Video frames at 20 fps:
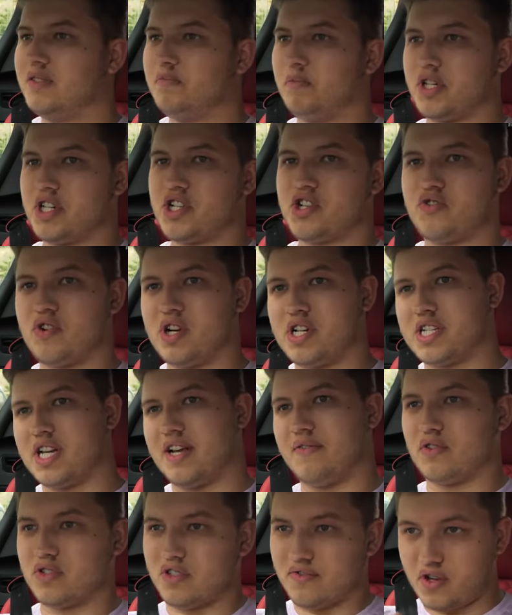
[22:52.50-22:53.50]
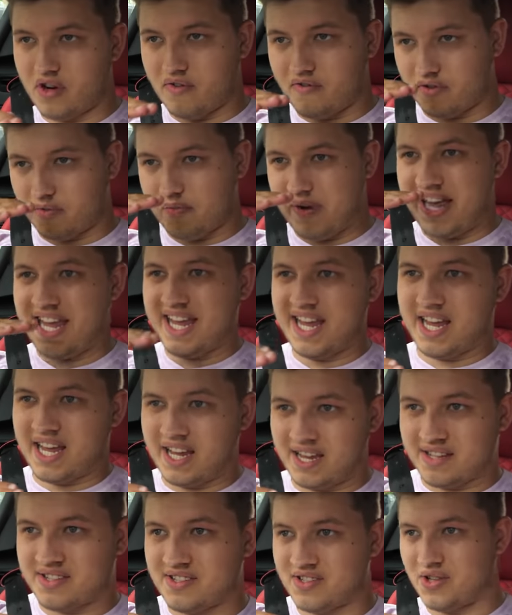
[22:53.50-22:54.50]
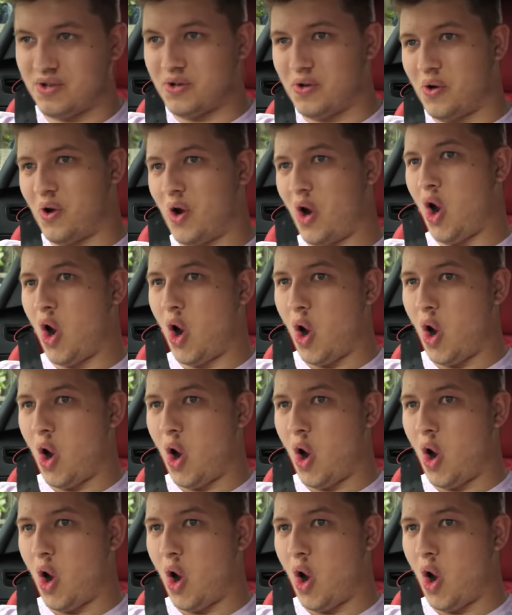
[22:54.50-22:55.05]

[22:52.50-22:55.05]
My stress levels have gone from here to